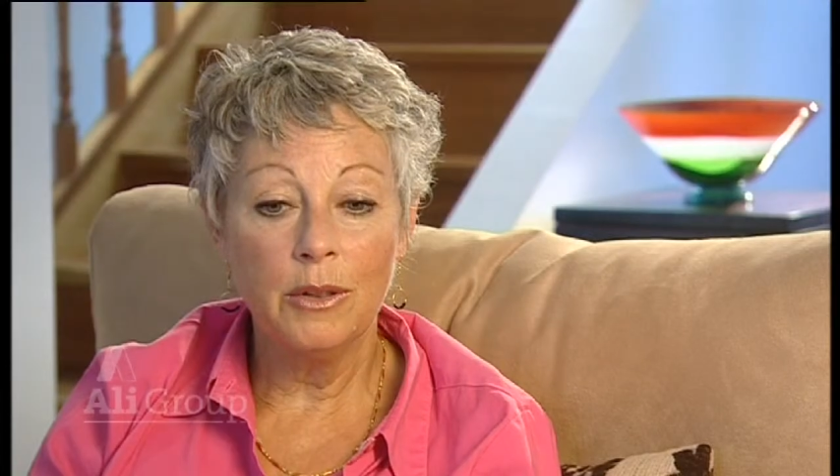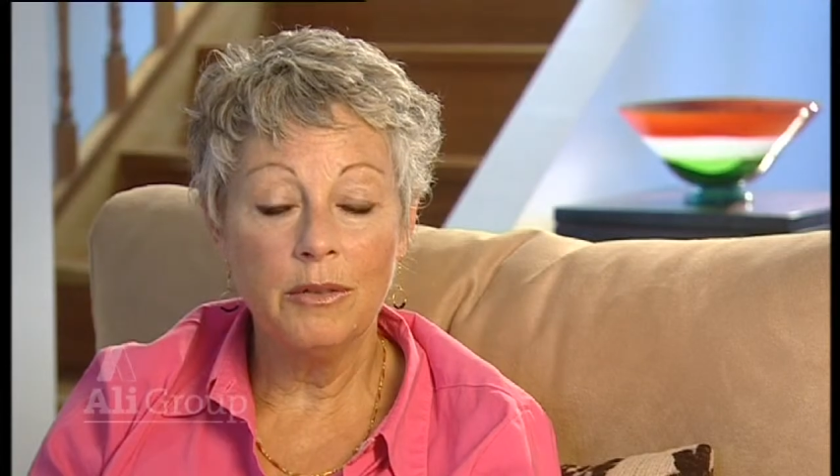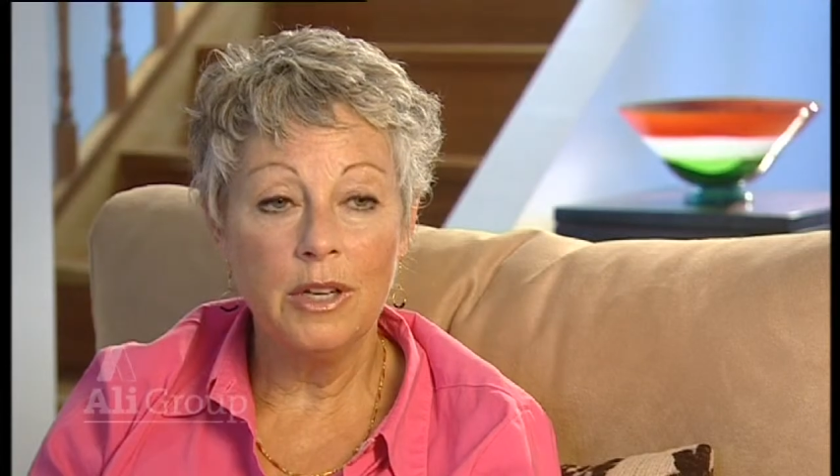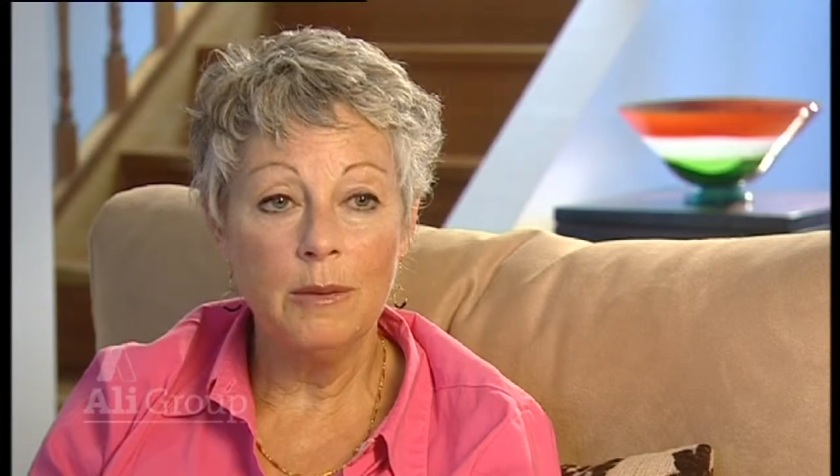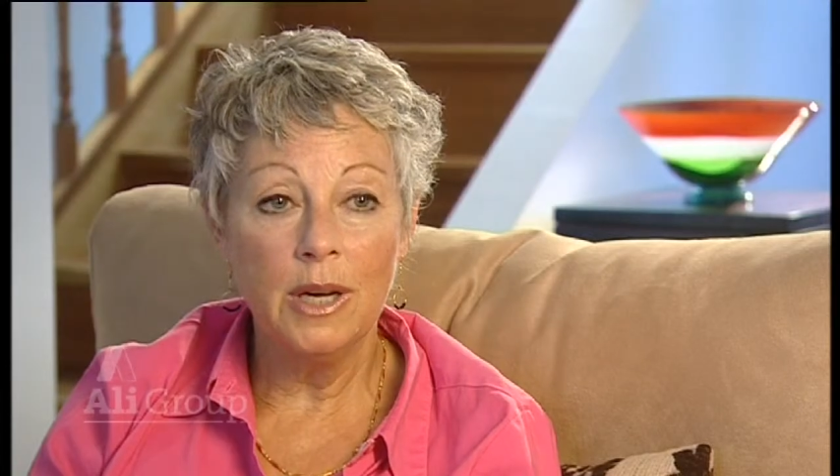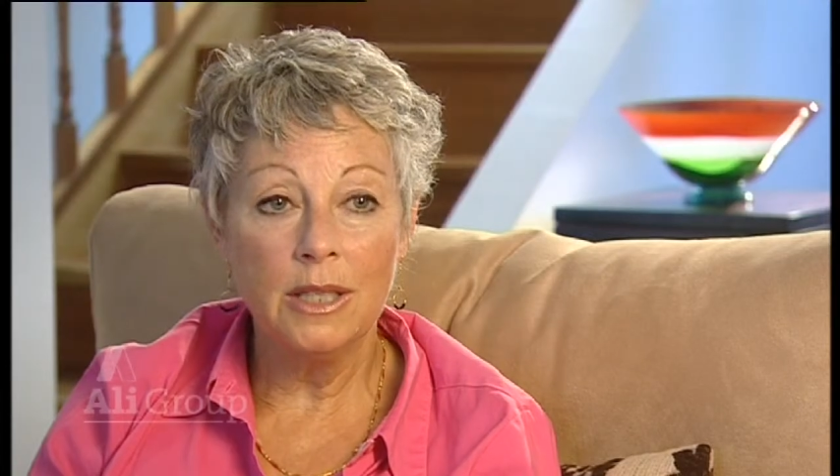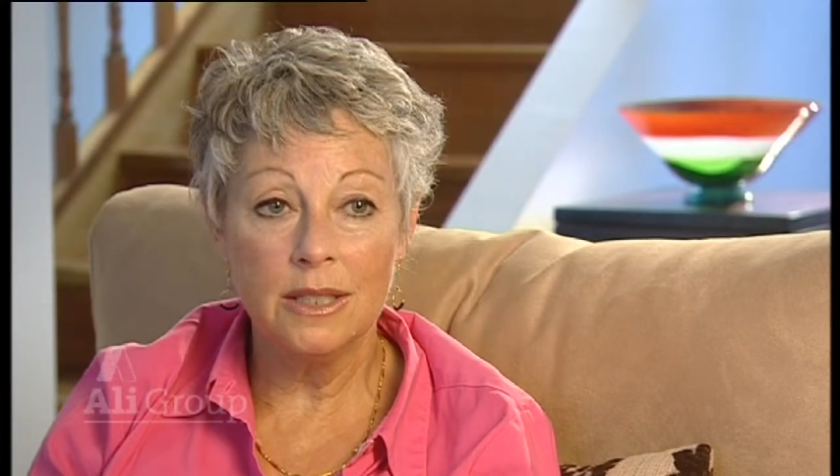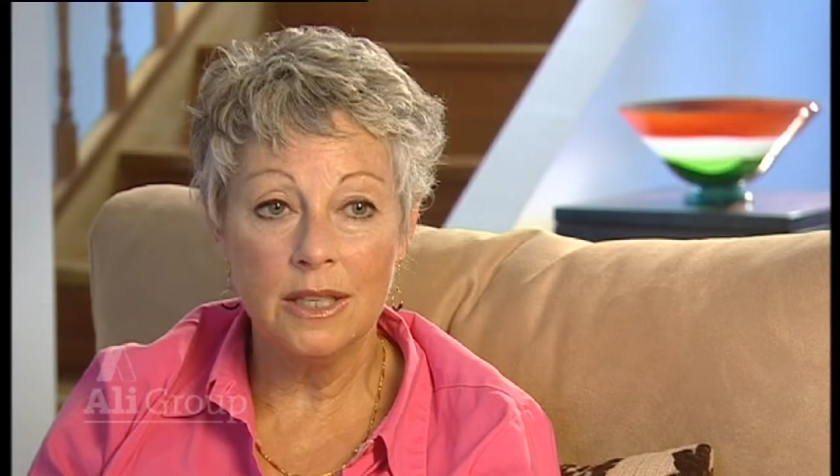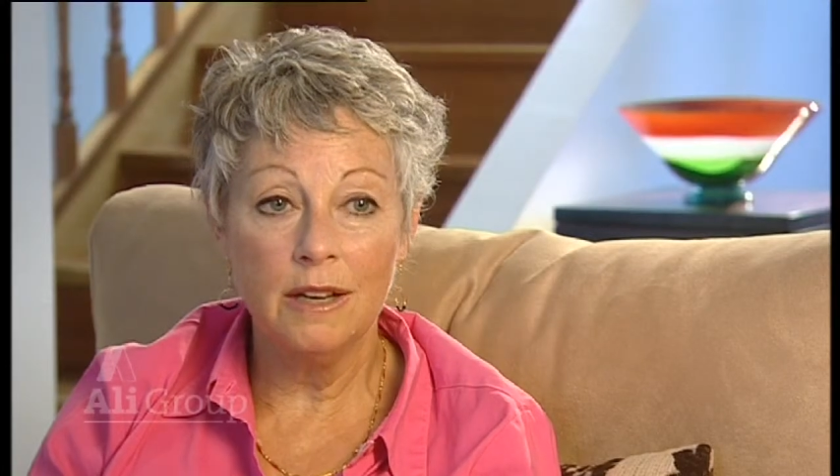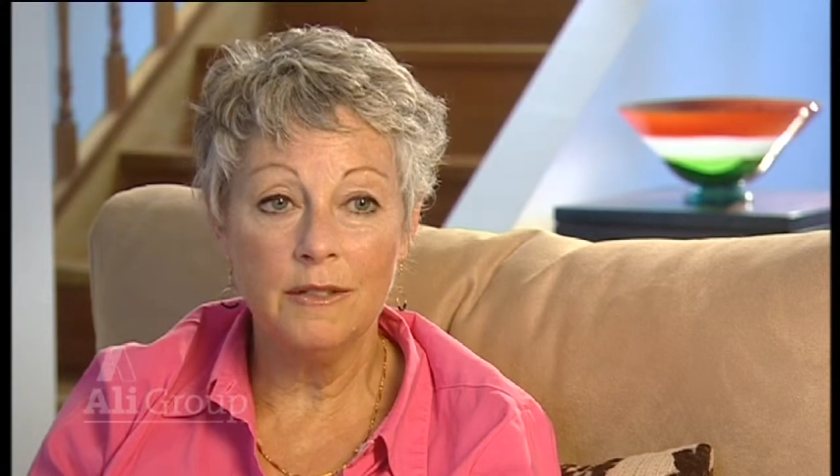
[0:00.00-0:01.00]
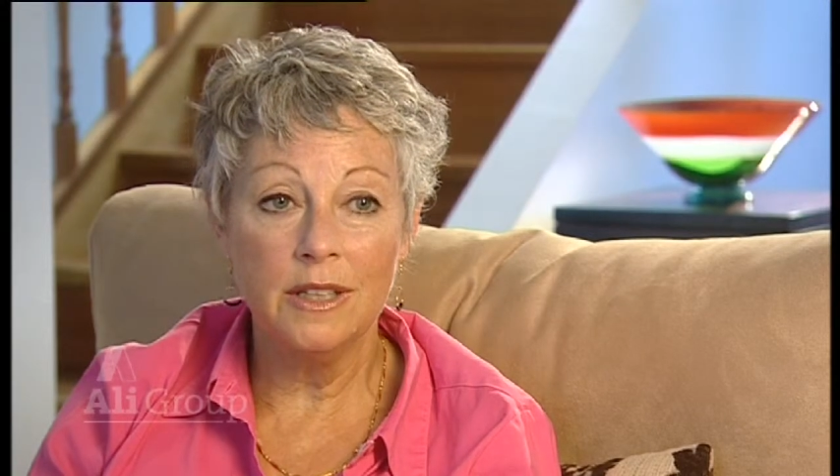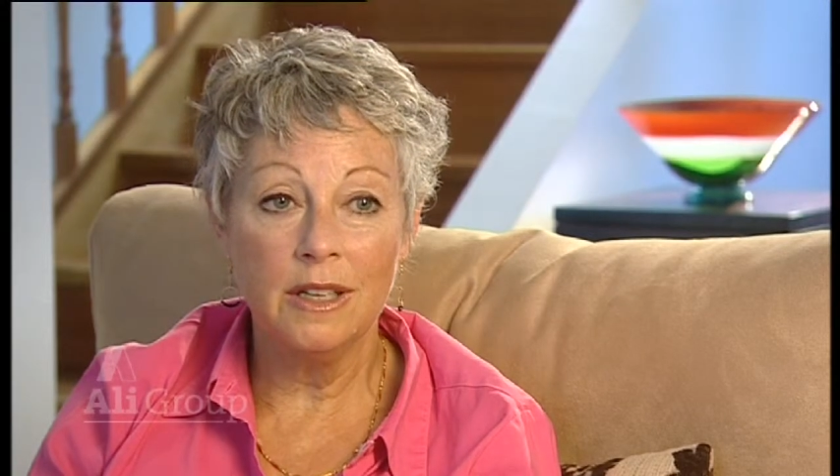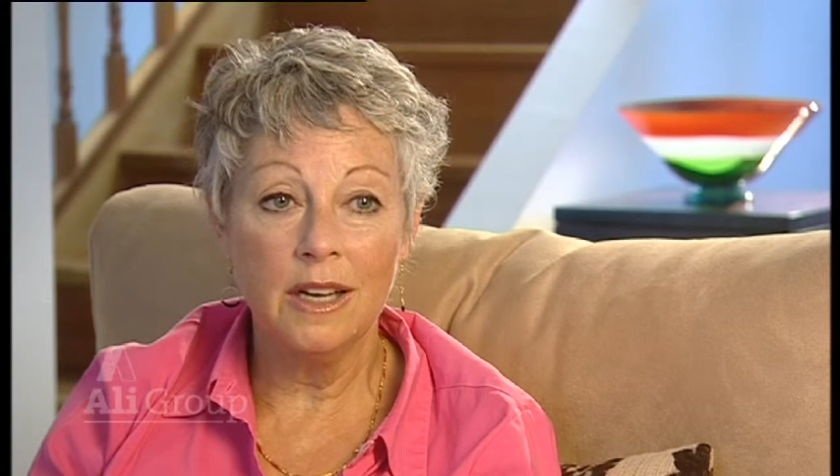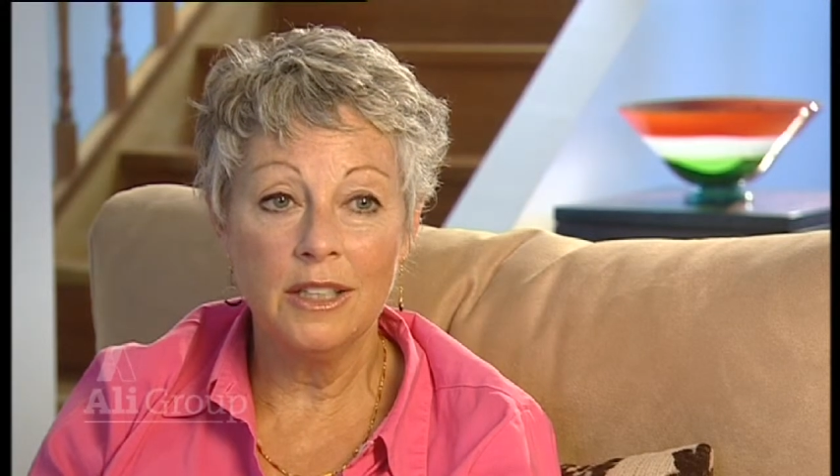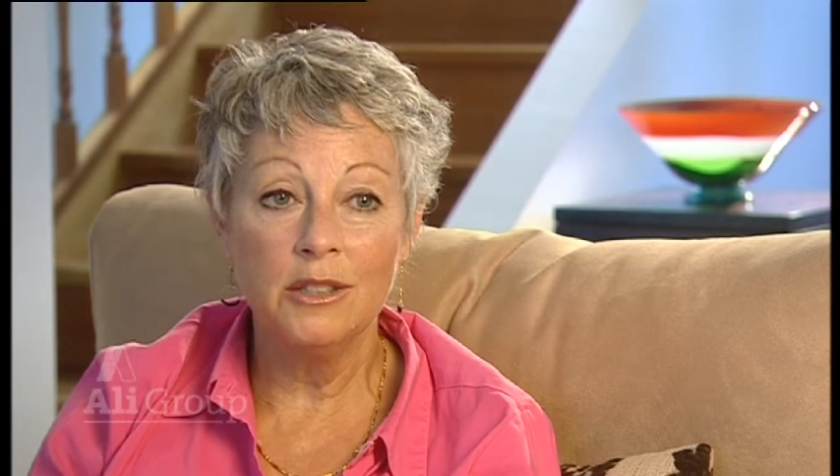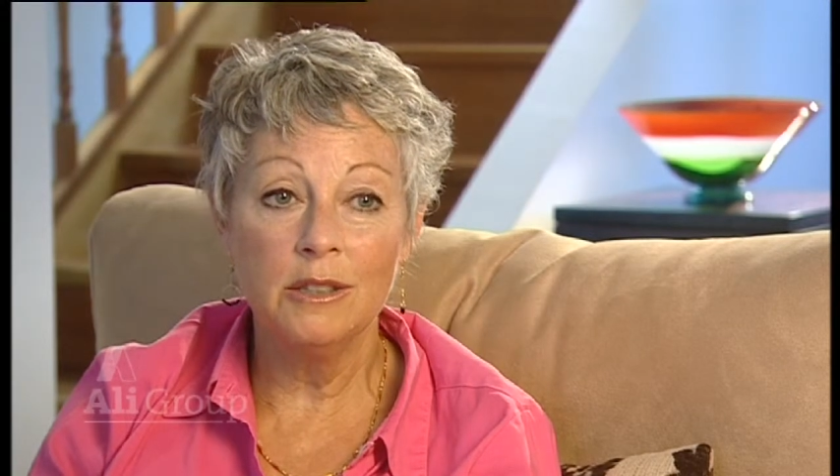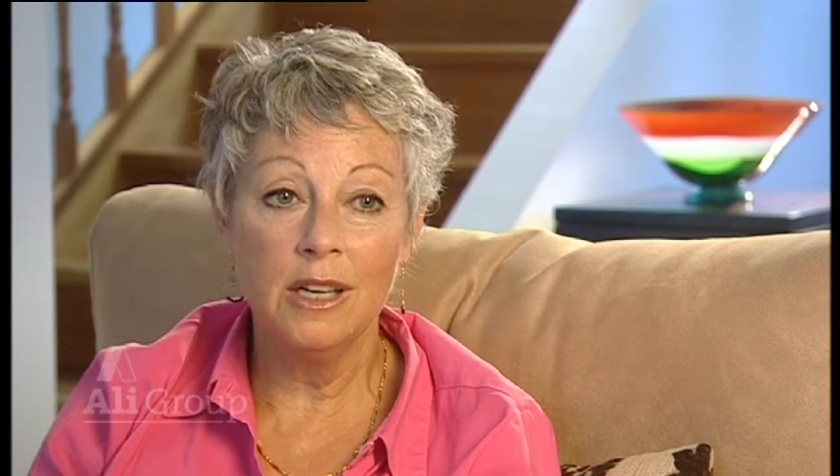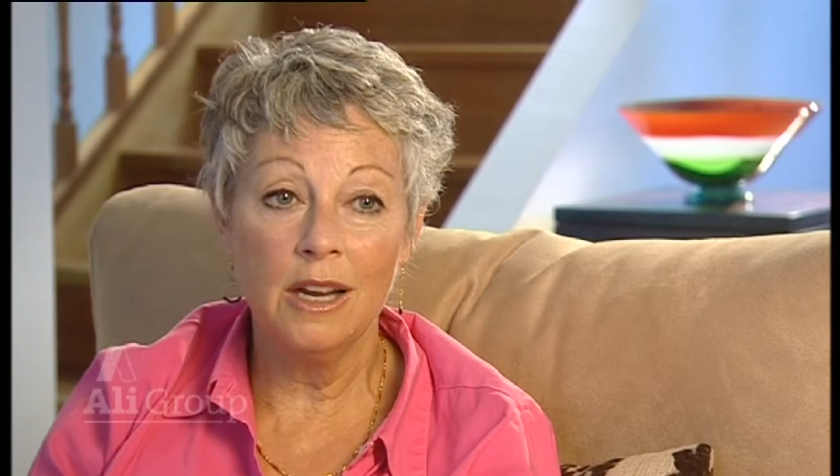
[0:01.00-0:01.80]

3 months after I took